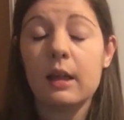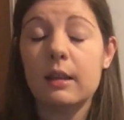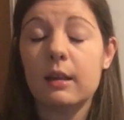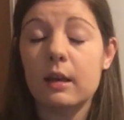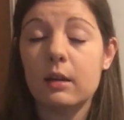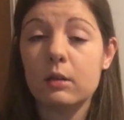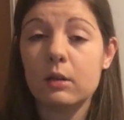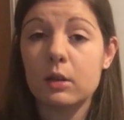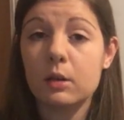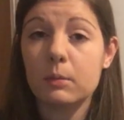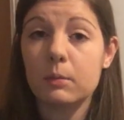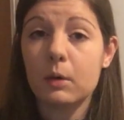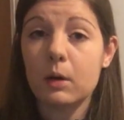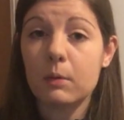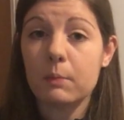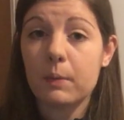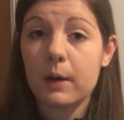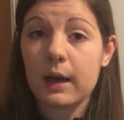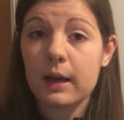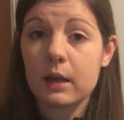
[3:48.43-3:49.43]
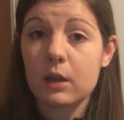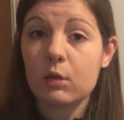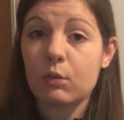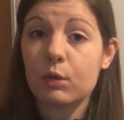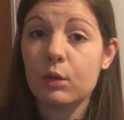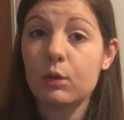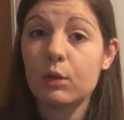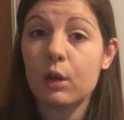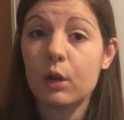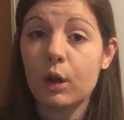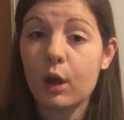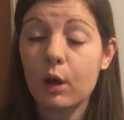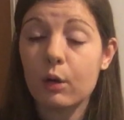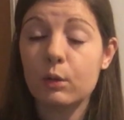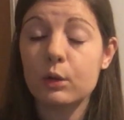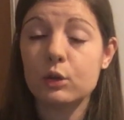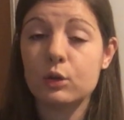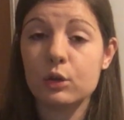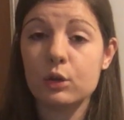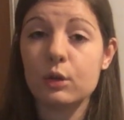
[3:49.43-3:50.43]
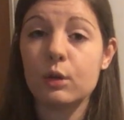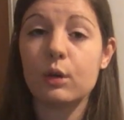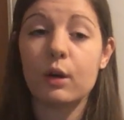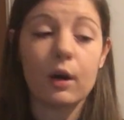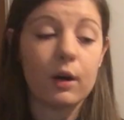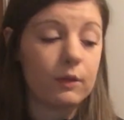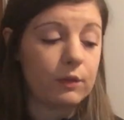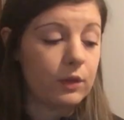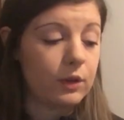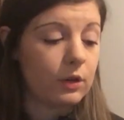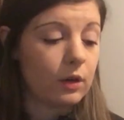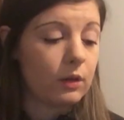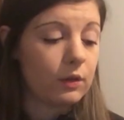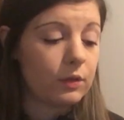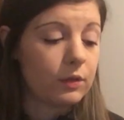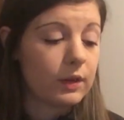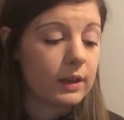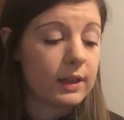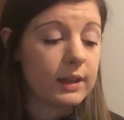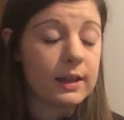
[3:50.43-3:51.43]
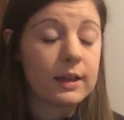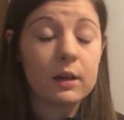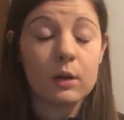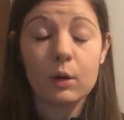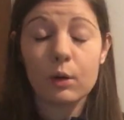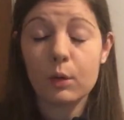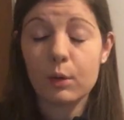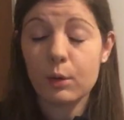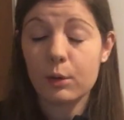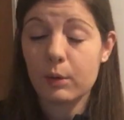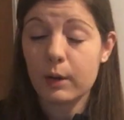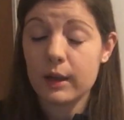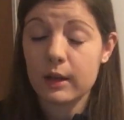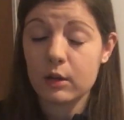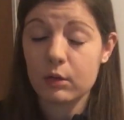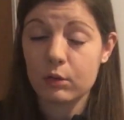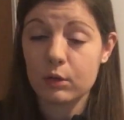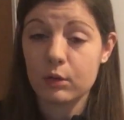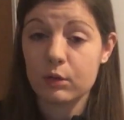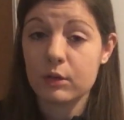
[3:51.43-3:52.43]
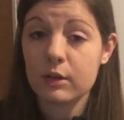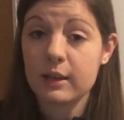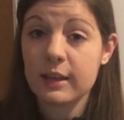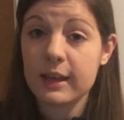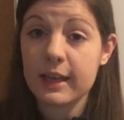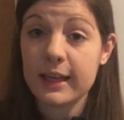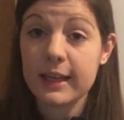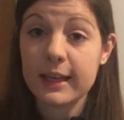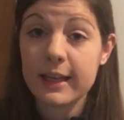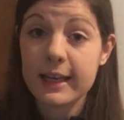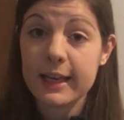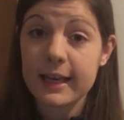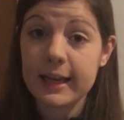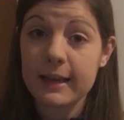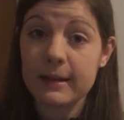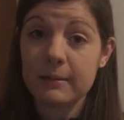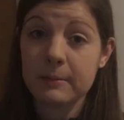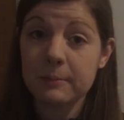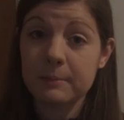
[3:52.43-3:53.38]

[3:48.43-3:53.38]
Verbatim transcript: They'll come back through the lower jaw of the dolphin all the way through to the inner ear.